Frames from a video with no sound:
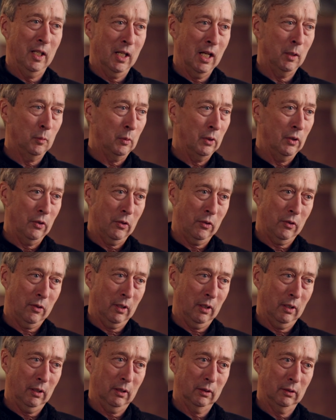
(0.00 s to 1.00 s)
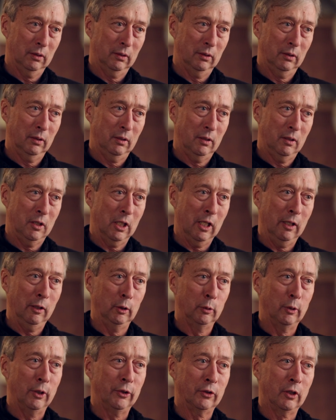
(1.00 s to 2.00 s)
And I was uh, Jerry
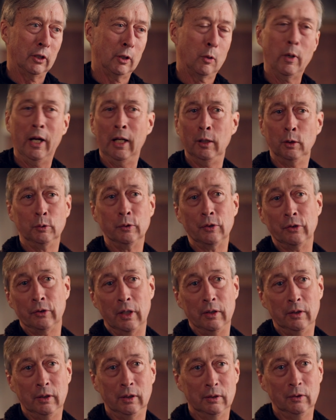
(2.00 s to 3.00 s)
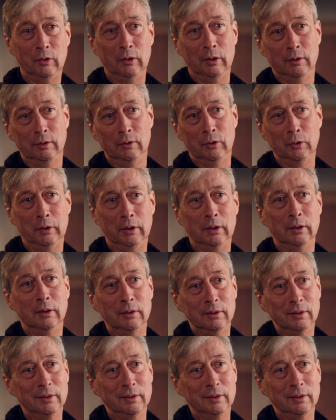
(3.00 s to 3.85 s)
Lewis on Quaaludes, I think, you know, doing